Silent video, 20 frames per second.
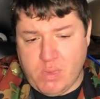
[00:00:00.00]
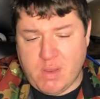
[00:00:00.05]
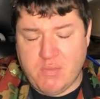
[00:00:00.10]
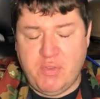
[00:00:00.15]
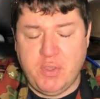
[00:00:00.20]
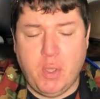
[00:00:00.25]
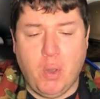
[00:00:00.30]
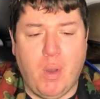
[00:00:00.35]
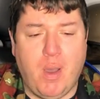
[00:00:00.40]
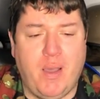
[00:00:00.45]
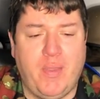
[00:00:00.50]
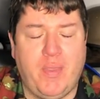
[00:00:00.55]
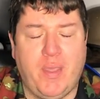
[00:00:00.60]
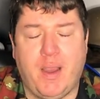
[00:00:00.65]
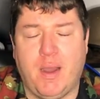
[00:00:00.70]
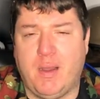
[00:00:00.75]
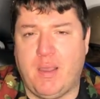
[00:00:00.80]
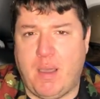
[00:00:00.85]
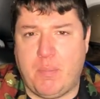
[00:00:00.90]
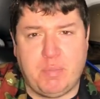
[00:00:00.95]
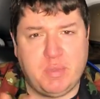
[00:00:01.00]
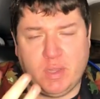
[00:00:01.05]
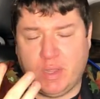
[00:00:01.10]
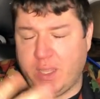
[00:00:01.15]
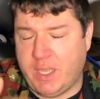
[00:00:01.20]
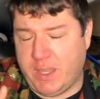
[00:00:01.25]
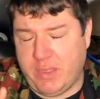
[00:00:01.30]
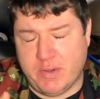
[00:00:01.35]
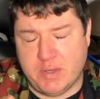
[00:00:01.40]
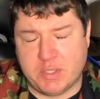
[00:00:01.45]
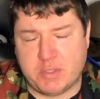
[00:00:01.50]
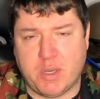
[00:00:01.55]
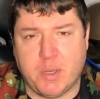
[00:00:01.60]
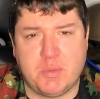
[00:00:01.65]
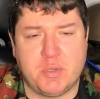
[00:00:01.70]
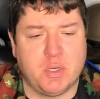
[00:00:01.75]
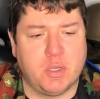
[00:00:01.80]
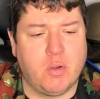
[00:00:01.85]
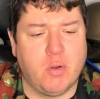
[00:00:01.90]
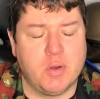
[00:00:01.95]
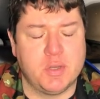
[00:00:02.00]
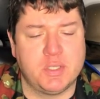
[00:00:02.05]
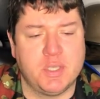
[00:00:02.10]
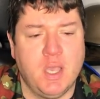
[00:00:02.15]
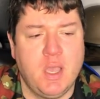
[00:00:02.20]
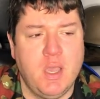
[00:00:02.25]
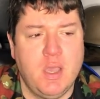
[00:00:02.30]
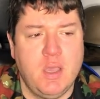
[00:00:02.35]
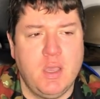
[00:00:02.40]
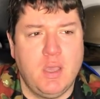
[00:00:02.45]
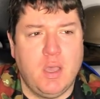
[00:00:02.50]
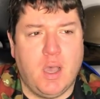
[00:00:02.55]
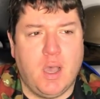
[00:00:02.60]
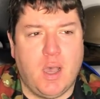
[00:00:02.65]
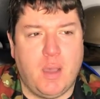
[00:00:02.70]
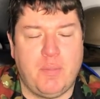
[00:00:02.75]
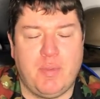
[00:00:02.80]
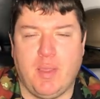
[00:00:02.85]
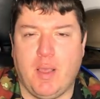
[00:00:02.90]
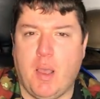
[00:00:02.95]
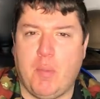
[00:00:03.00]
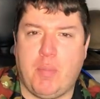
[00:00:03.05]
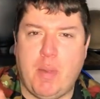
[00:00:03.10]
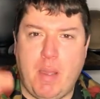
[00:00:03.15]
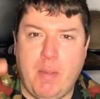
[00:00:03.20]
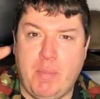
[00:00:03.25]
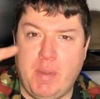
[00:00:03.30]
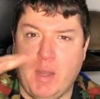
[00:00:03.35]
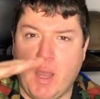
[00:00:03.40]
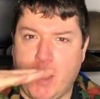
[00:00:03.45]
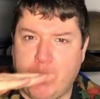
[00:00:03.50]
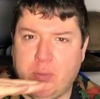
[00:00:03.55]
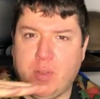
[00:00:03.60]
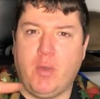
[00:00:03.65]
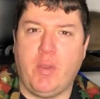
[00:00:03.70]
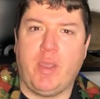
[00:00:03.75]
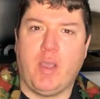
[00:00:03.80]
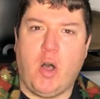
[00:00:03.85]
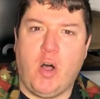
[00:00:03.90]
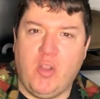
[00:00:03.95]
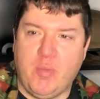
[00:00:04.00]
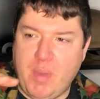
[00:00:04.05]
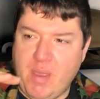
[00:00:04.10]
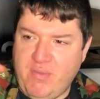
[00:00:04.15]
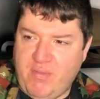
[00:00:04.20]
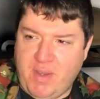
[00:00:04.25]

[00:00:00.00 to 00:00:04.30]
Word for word: if you go on there, I'll put the link in the description, of course. Uh, I've been up, I've been uploading all my